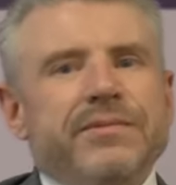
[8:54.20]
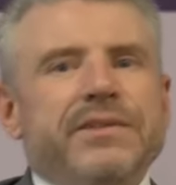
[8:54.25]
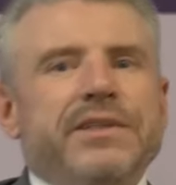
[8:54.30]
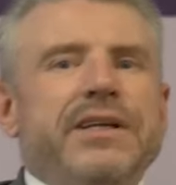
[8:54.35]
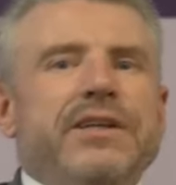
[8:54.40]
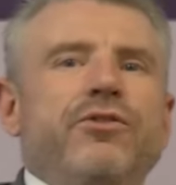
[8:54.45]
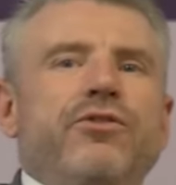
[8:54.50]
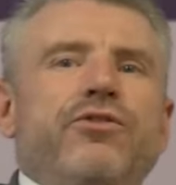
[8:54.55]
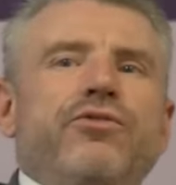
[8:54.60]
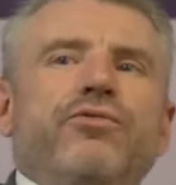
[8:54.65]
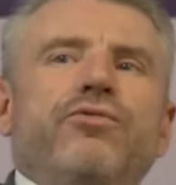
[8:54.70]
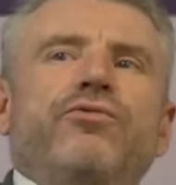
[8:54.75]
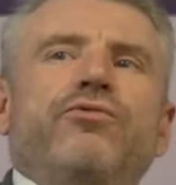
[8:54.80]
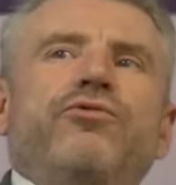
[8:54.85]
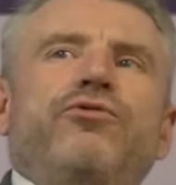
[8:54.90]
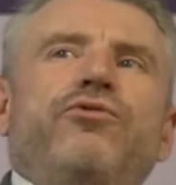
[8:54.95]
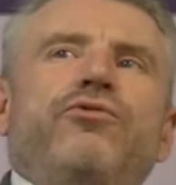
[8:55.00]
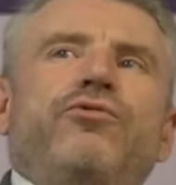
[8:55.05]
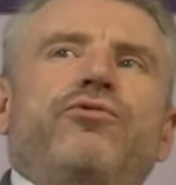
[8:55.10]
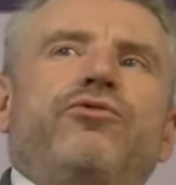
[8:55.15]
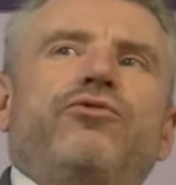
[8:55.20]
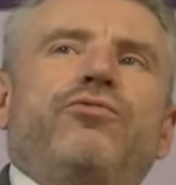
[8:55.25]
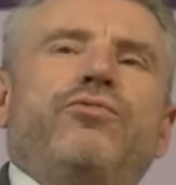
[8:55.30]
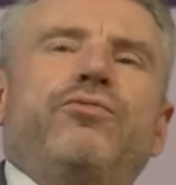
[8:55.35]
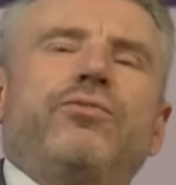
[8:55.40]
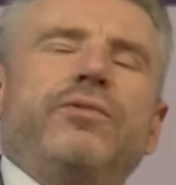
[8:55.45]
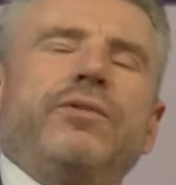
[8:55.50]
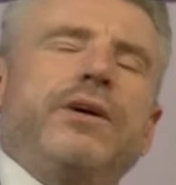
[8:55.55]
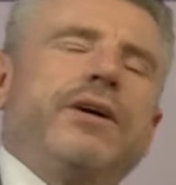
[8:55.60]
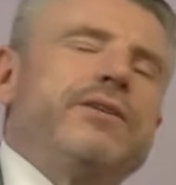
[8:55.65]
Then,
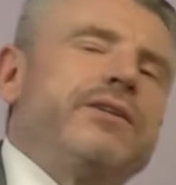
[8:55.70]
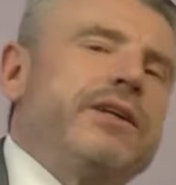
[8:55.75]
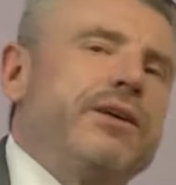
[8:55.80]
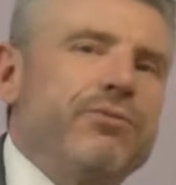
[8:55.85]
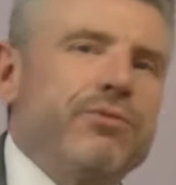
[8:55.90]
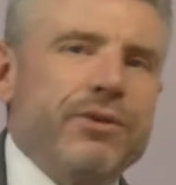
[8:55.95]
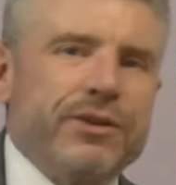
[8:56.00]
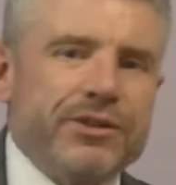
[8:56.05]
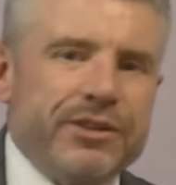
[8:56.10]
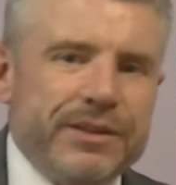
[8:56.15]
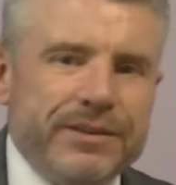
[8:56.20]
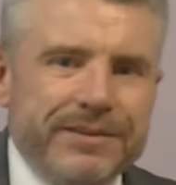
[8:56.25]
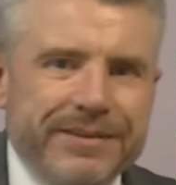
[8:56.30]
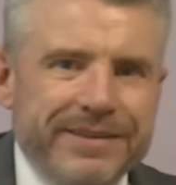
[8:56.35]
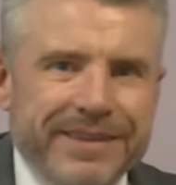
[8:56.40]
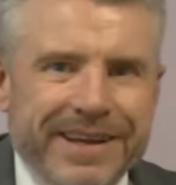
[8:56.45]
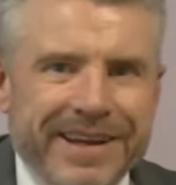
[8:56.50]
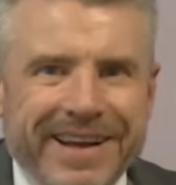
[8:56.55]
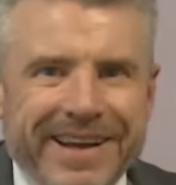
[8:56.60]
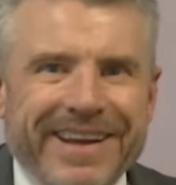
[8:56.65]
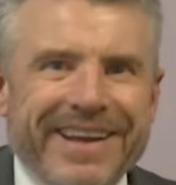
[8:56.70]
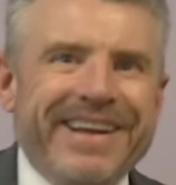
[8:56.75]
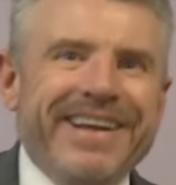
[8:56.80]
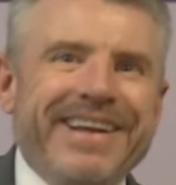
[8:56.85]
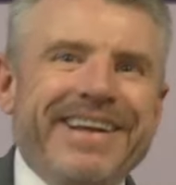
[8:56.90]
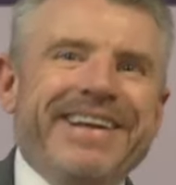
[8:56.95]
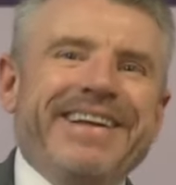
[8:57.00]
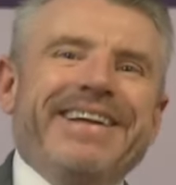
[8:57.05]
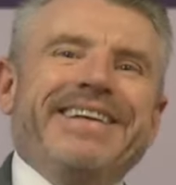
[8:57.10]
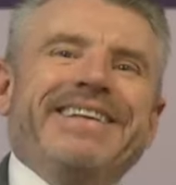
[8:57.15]
I've done that wrong actually.
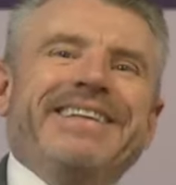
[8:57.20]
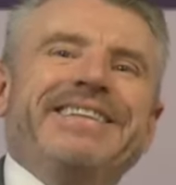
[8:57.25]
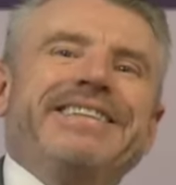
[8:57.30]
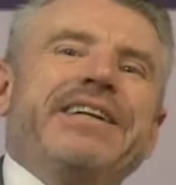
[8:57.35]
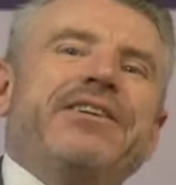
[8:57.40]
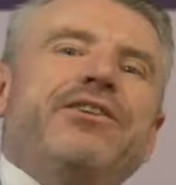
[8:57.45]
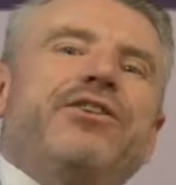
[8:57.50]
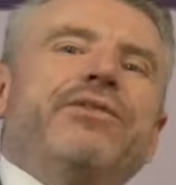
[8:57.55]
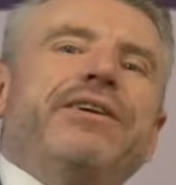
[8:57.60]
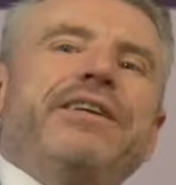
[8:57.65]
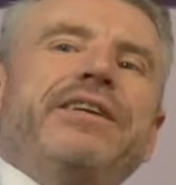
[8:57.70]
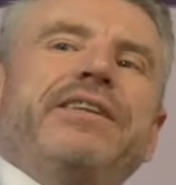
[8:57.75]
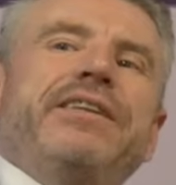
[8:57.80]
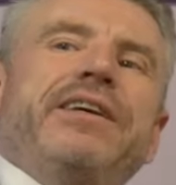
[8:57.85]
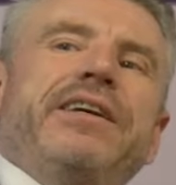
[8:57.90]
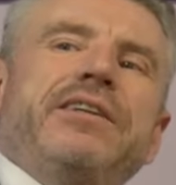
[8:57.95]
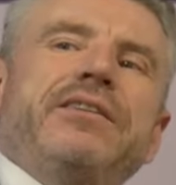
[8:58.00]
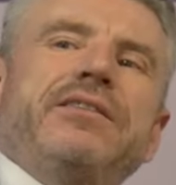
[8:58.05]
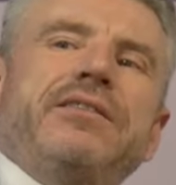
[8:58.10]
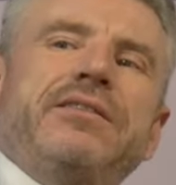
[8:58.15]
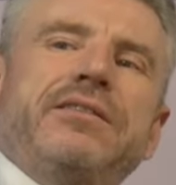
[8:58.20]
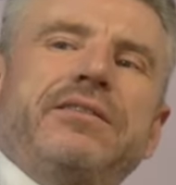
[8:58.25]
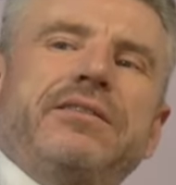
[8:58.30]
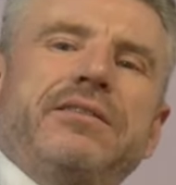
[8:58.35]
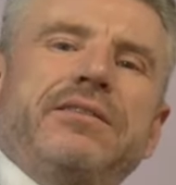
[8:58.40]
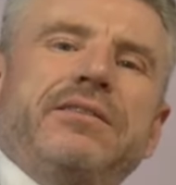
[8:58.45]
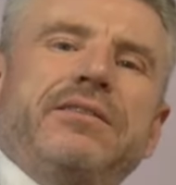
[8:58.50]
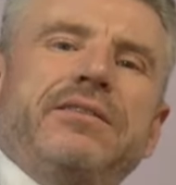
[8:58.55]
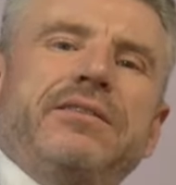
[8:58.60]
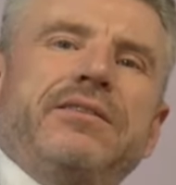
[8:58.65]
Then three
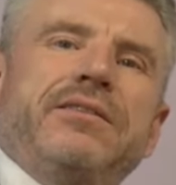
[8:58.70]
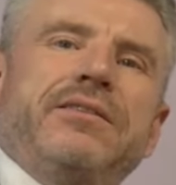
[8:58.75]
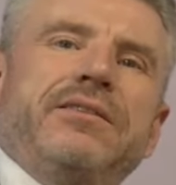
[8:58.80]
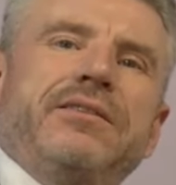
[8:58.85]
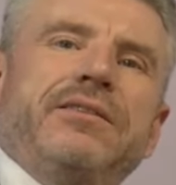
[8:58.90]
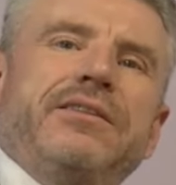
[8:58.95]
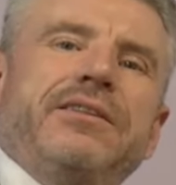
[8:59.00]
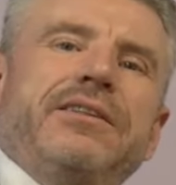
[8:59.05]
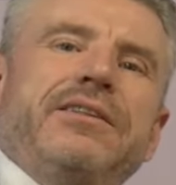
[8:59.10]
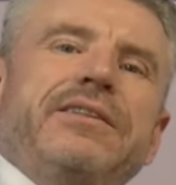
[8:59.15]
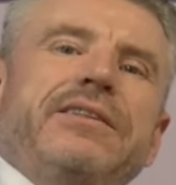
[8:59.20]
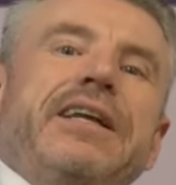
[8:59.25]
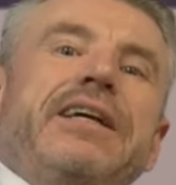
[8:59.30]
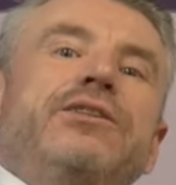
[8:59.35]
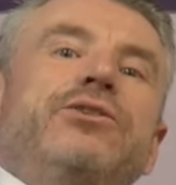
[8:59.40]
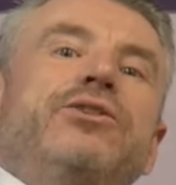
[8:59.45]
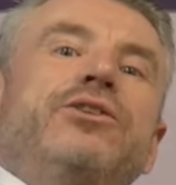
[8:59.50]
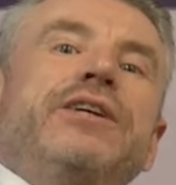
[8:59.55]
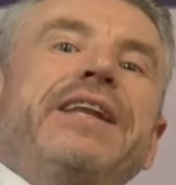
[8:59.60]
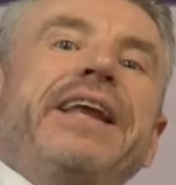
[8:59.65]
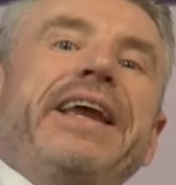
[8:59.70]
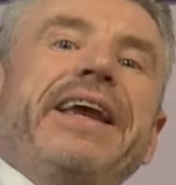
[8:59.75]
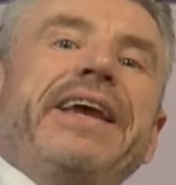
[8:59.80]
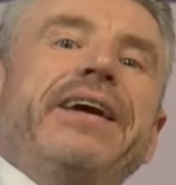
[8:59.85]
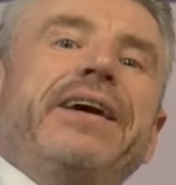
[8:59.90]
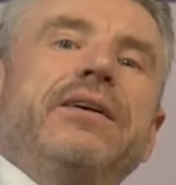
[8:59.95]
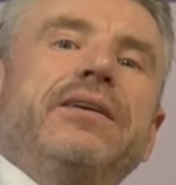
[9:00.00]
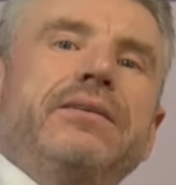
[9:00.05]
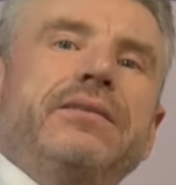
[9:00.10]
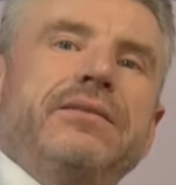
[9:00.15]
things that you can
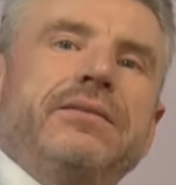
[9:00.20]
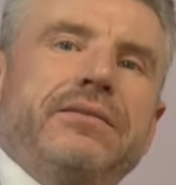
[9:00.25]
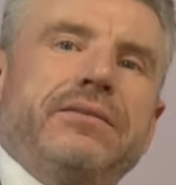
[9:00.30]
hear